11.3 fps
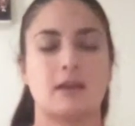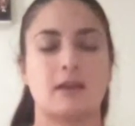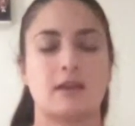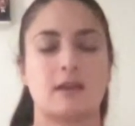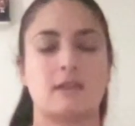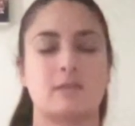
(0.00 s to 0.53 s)

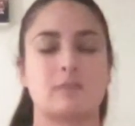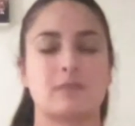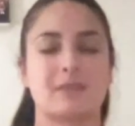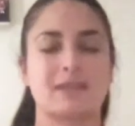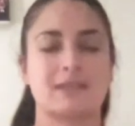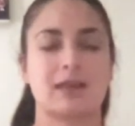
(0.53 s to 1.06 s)
And then bring
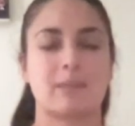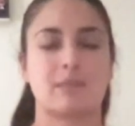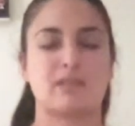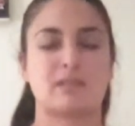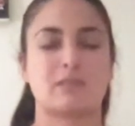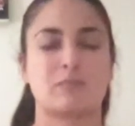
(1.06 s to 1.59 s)
that tapping
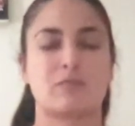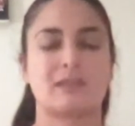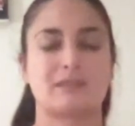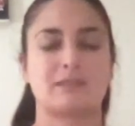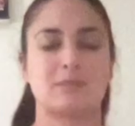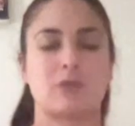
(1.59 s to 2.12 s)
to the
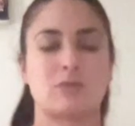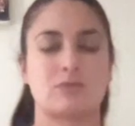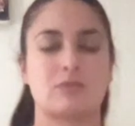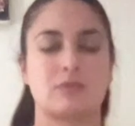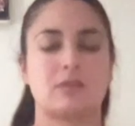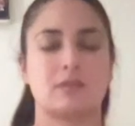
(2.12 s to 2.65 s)

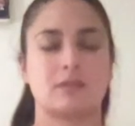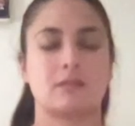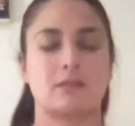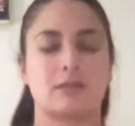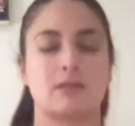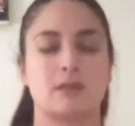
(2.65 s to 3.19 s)
breastbone.
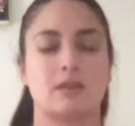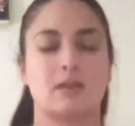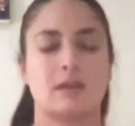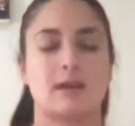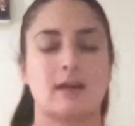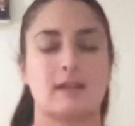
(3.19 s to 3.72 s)

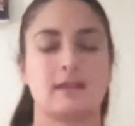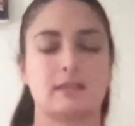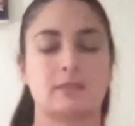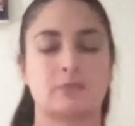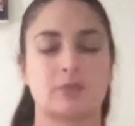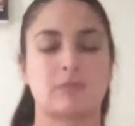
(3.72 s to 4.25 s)
I like to
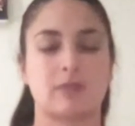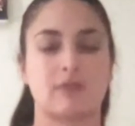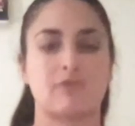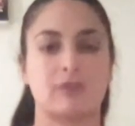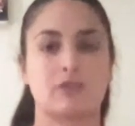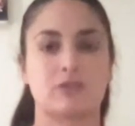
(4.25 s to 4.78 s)
bring my
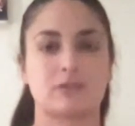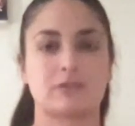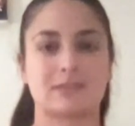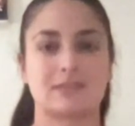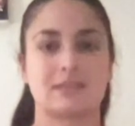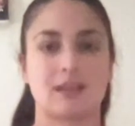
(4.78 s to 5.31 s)
fingers
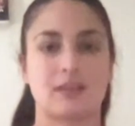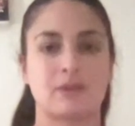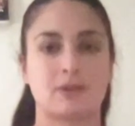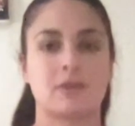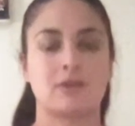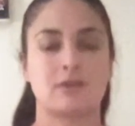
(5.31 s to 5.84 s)

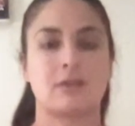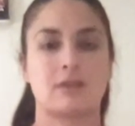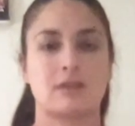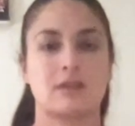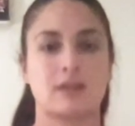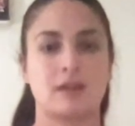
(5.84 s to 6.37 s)
together.
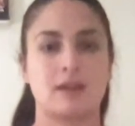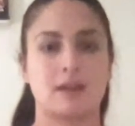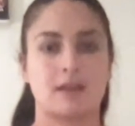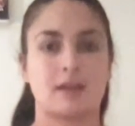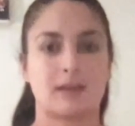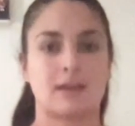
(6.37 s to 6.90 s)

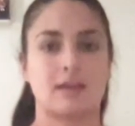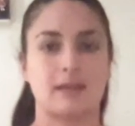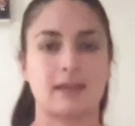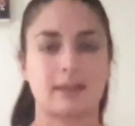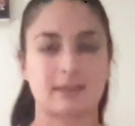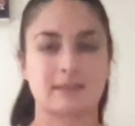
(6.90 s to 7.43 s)
And
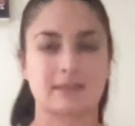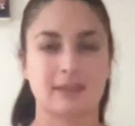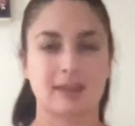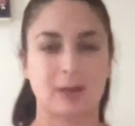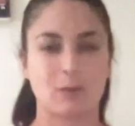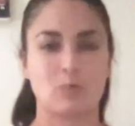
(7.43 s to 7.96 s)
again, it's like
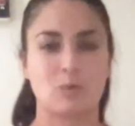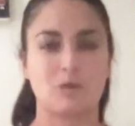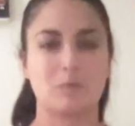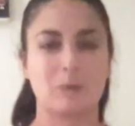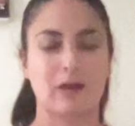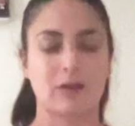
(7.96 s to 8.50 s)
that
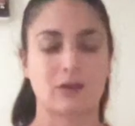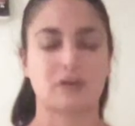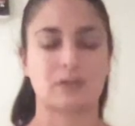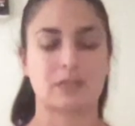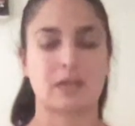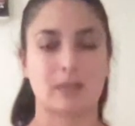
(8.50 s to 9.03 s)
woodpecker
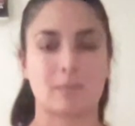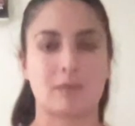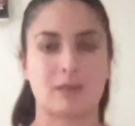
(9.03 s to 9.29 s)
type